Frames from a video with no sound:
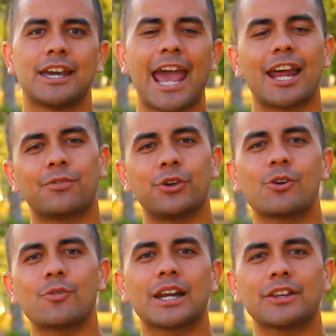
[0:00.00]
And if
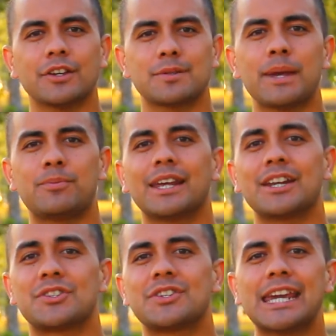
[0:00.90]
you're one of these people that
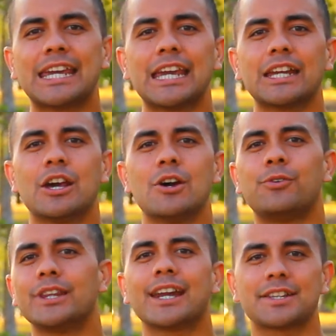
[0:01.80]
is seeking
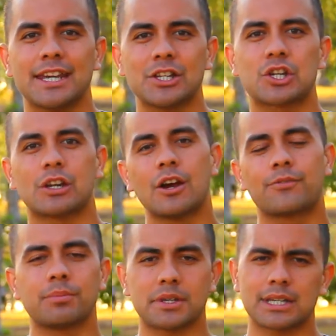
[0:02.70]
for that attention
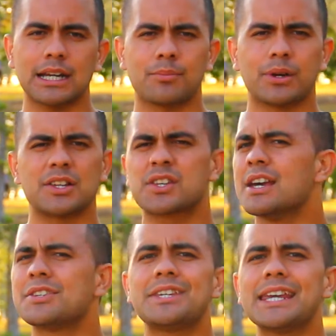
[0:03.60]
from the celebrities,
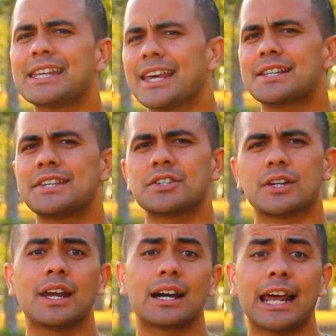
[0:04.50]
seeking that
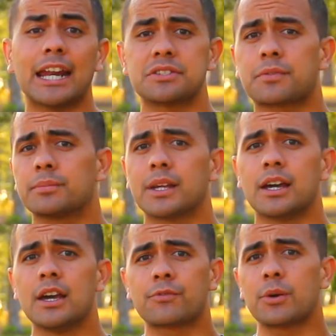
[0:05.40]
attention, young ladies, from the
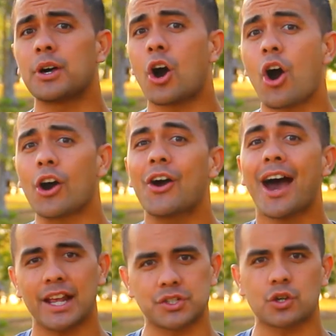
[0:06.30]
hot
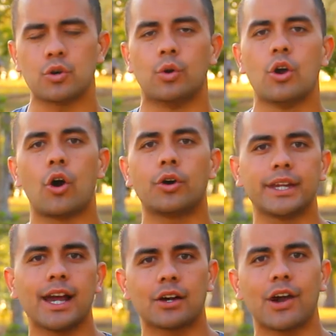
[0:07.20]
guy at school, or the
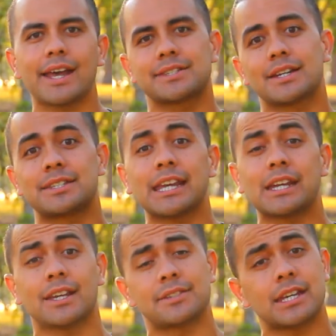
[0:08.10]
young guys that are
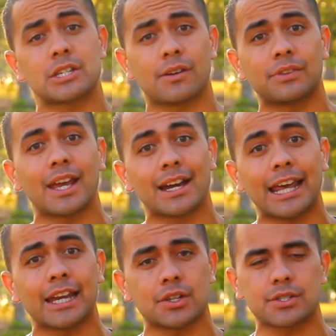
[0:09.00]
seeking the attention of the young
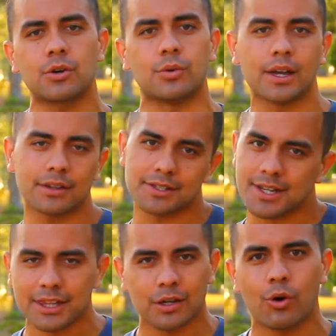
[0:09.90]
lady at school, there's
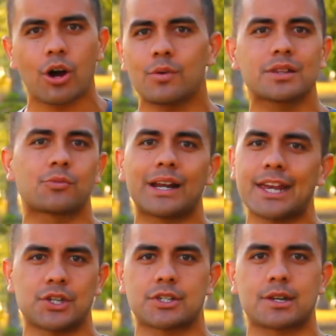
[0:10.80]
nothing wrong with
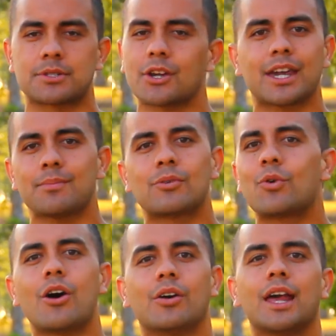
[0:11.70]
relationships, don't get me
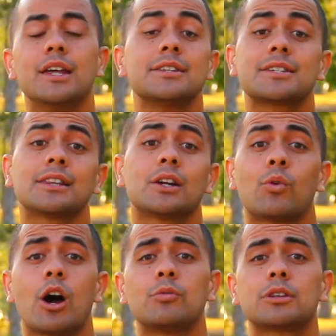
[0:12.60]
wrong. There's nothing
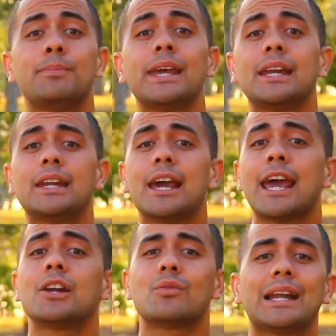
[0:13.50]
wrong with being
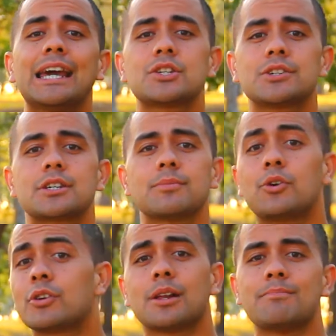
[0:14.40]
in a relationship
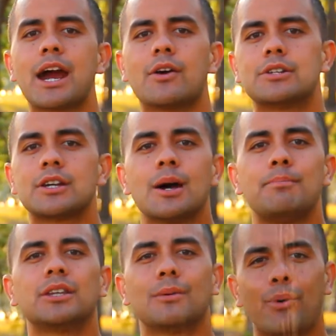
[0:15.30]
or in a marriage.
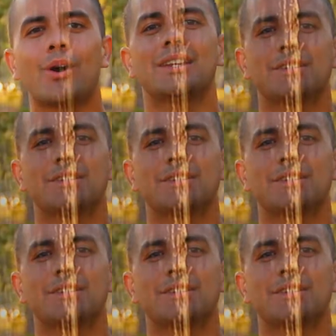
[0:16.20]
But the point is